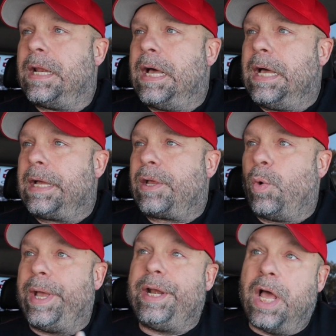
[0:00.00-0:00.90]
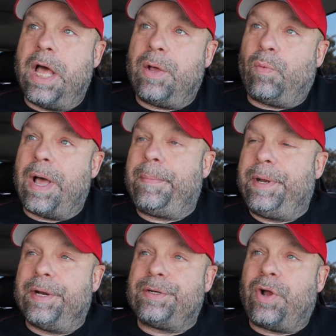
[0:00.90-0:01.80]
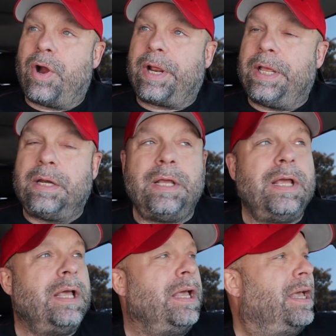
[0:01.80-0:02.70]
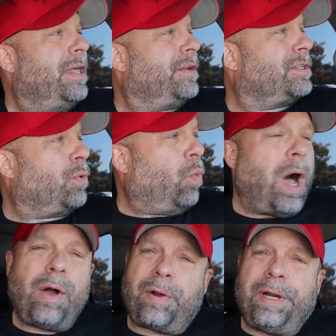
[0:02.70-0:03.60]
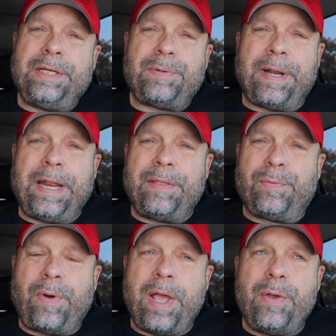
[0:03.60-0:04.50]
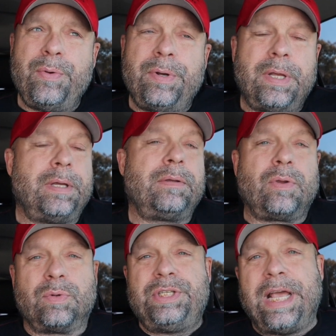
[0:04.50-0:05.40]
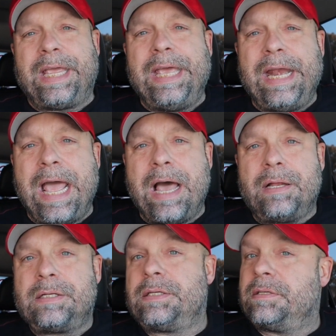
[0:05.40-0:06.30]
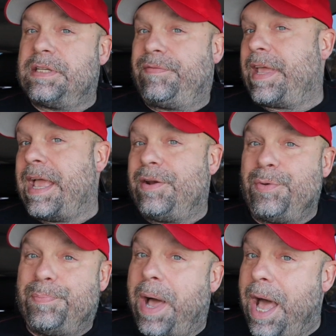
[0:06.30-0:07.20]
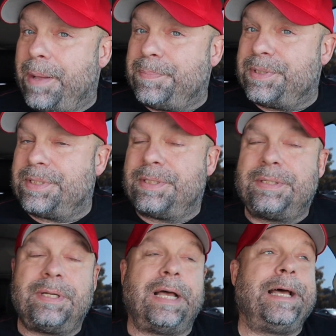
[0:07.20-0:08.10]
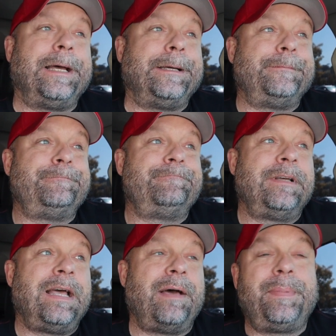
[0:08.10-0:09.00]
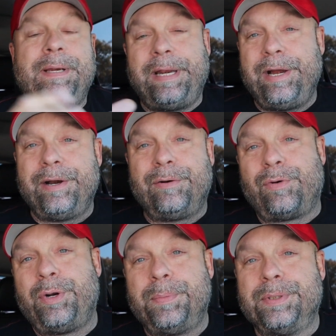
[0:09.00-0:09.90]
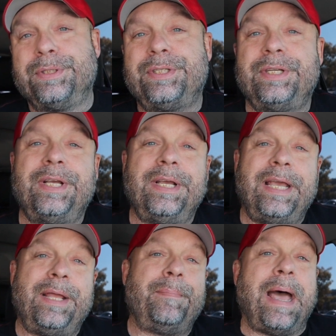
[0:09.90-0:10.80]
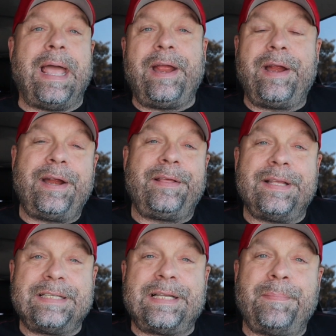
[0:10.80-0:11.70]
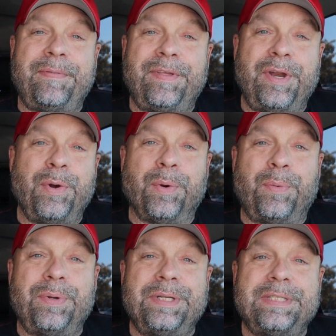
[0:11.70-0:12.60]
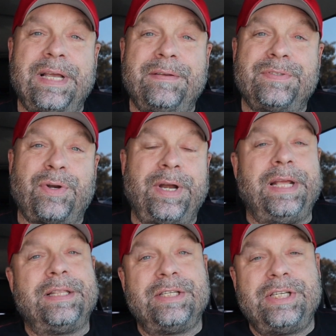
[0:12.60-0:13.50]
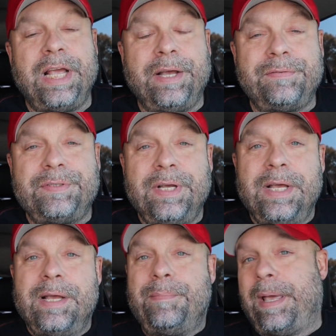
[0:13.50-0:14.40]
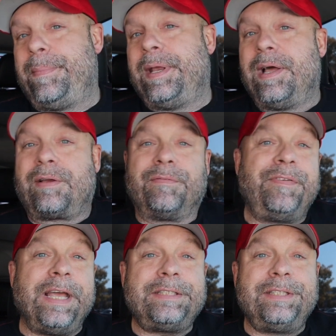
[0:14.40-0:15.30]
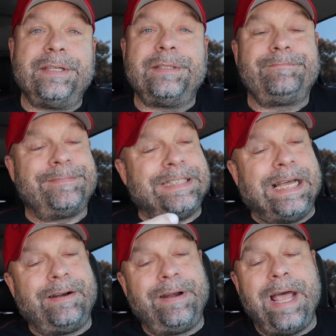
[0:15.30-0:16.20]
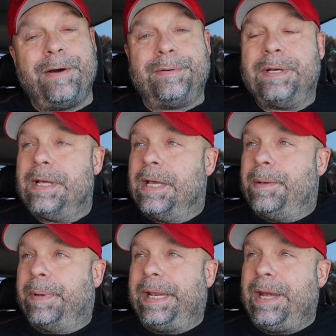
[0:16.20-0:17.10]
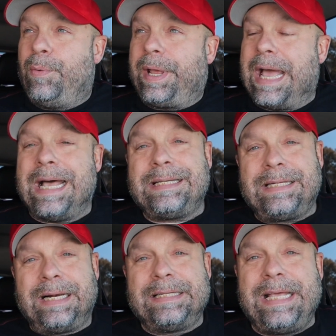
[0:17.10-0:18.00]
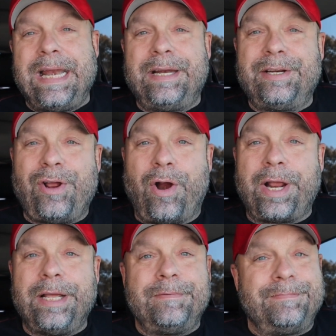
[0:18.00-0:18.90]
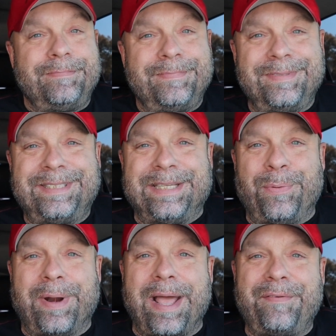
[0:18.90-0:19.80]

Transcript: uh, go ahead and hunt while I'm here at Target. There's a Walgreens right down the road, going to check it out, see if they got any new pops. Um, I've been hearing rumors in my area that some of the newer ones have started hitting the shelves. Maybe an Uncle Fester, I don't know. But anyway guys, let's head into Target, see what I